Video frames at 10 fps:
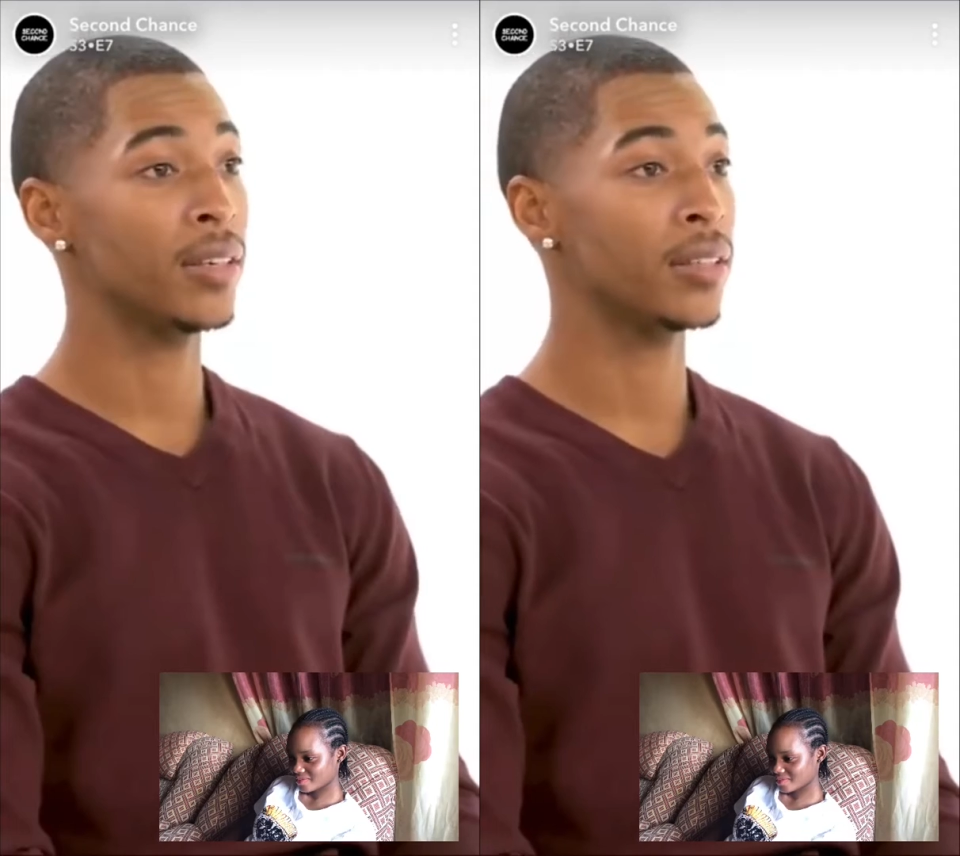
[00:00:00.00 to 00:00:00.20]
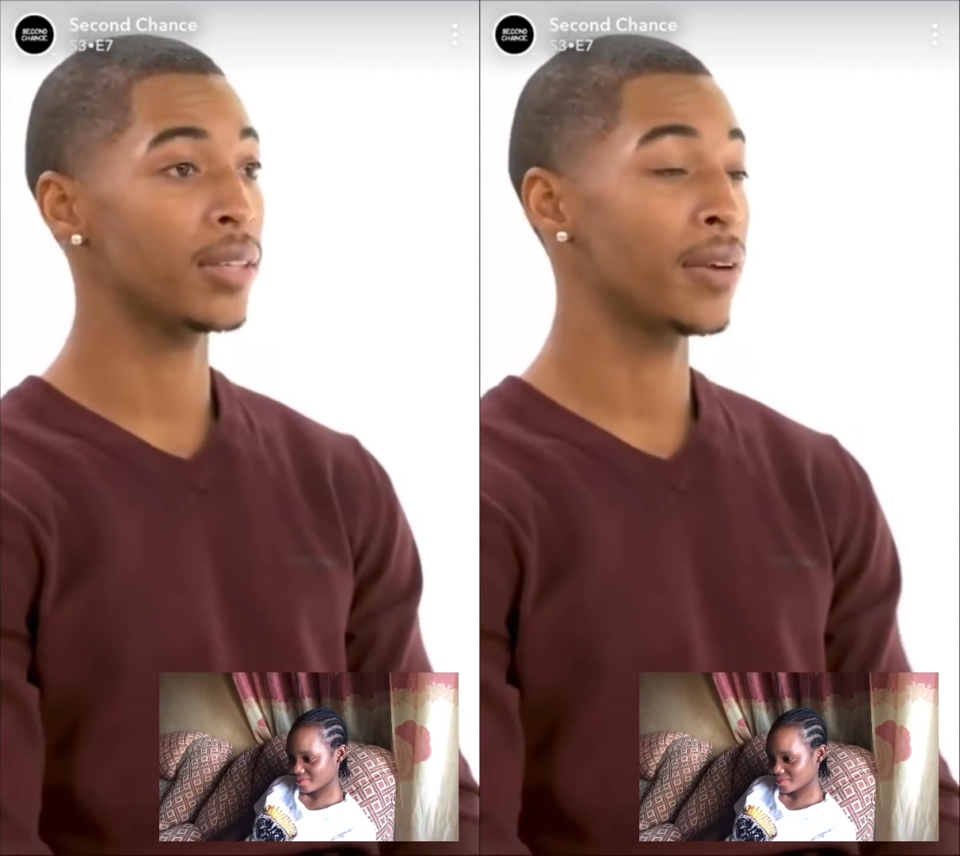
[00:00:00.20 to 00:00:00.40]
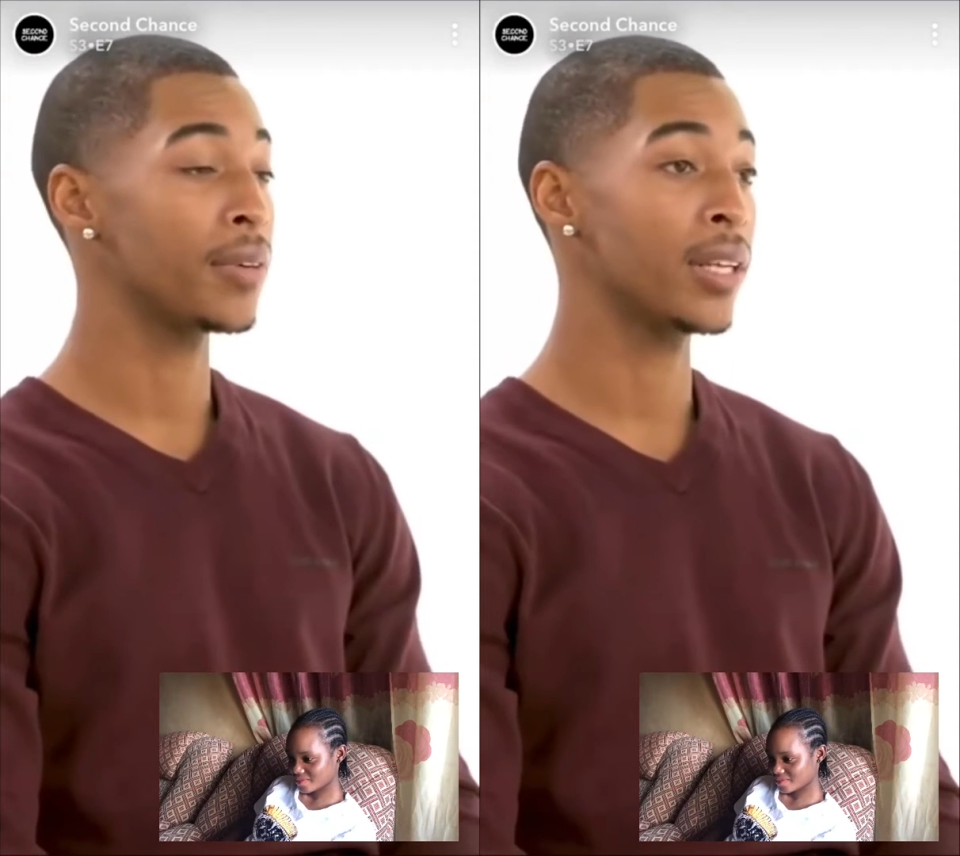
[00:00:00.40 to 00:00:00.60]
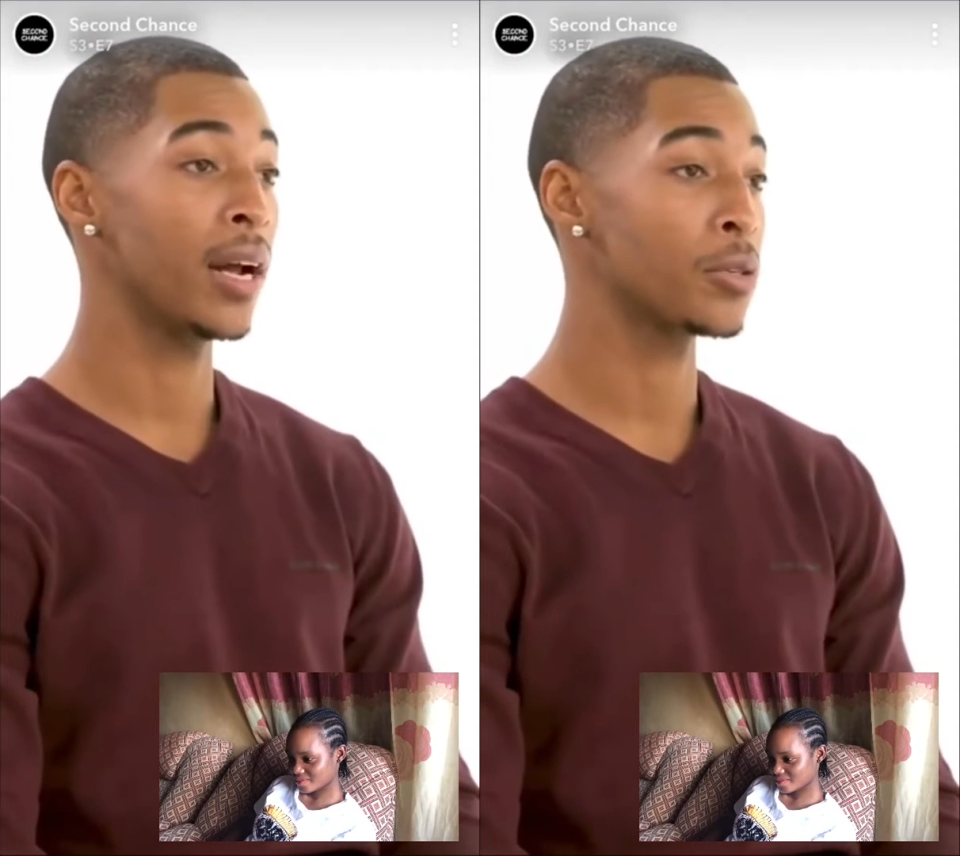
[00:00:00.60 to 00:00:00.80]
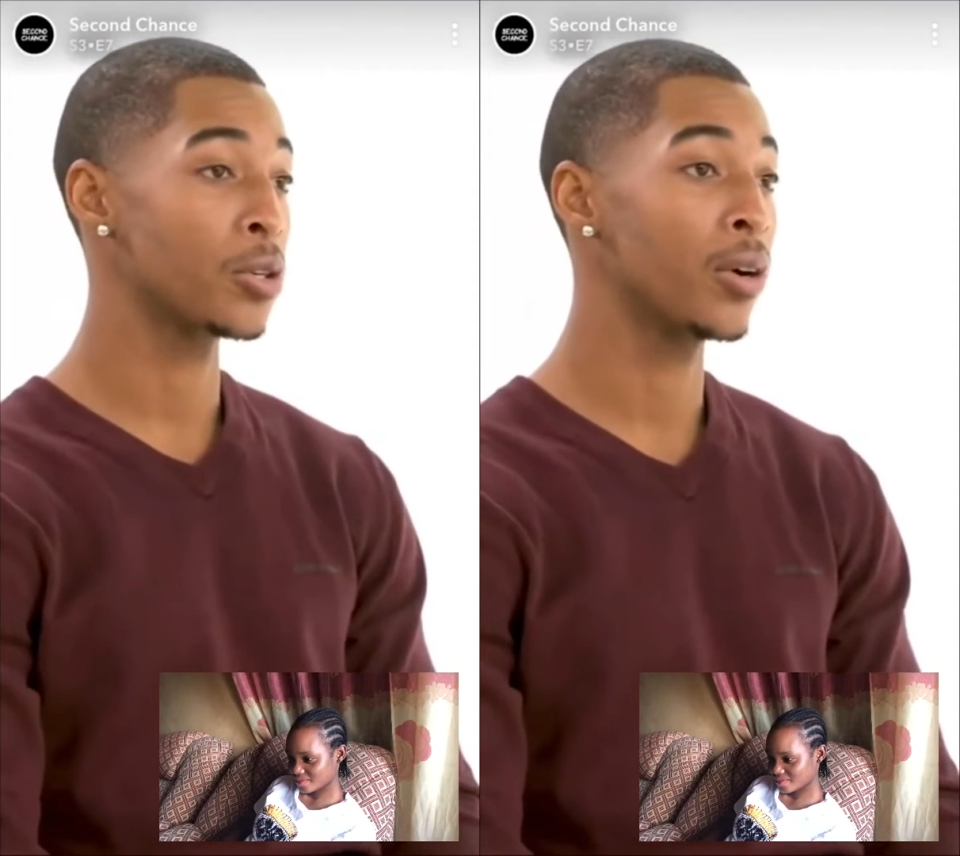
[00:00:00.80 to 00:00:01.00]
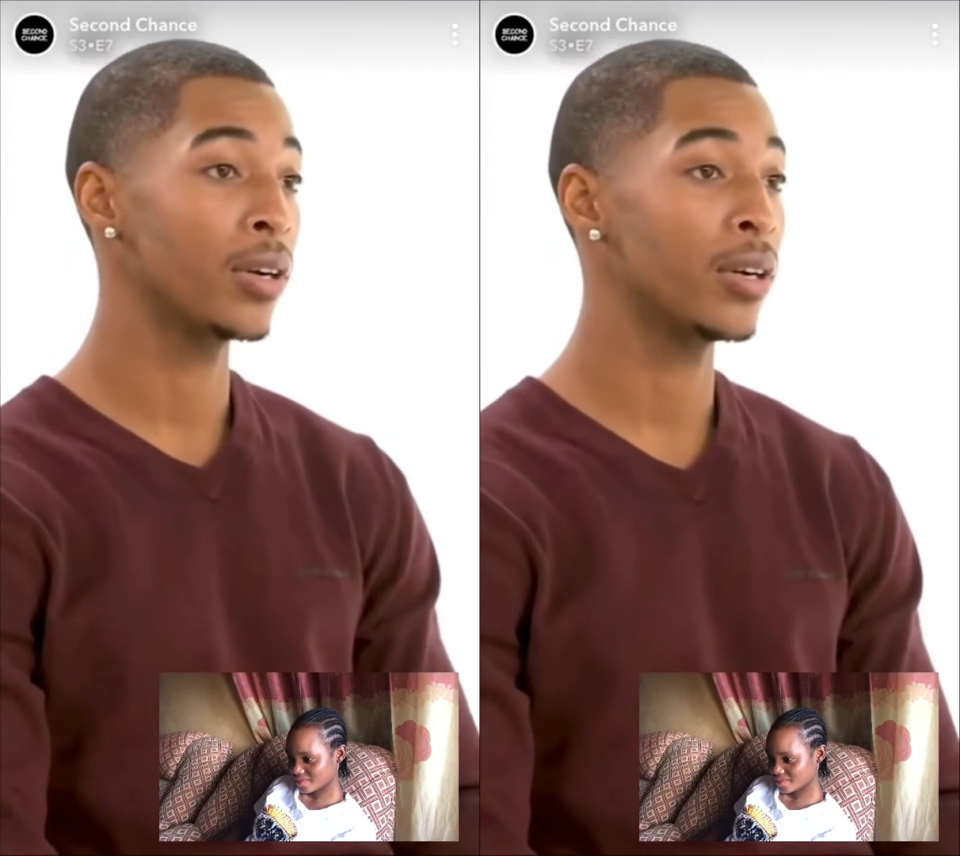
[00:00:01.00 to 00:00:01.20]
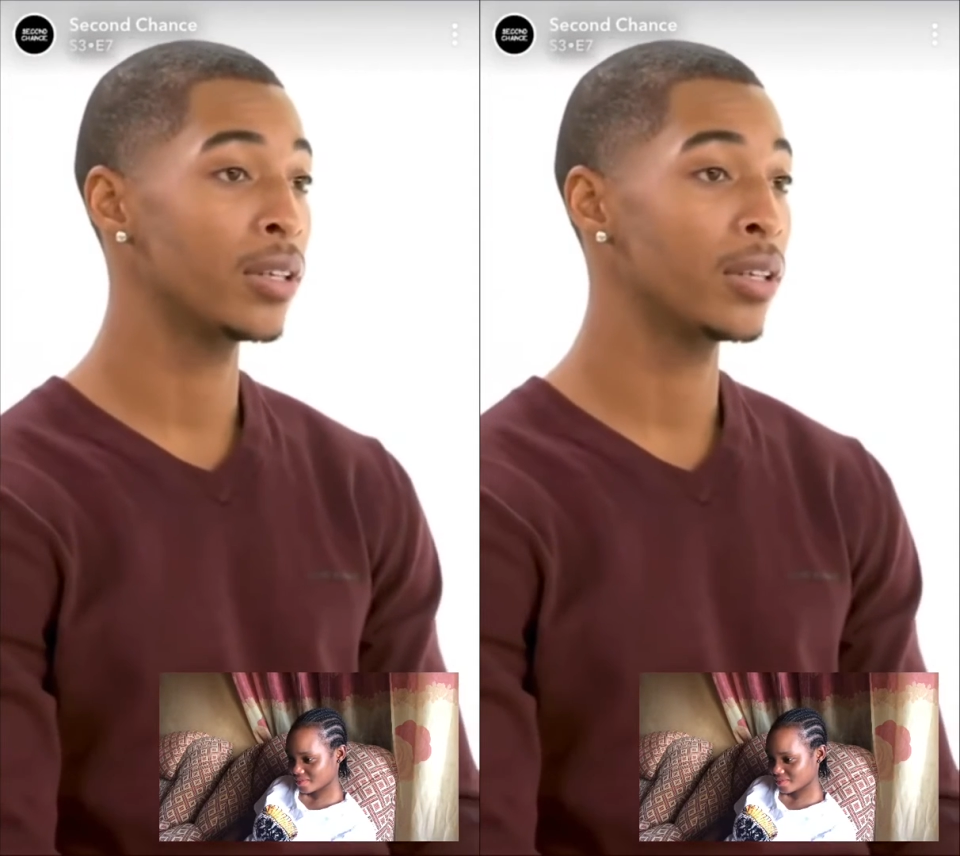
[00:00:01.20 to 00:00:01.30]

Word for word: you know, everything that was going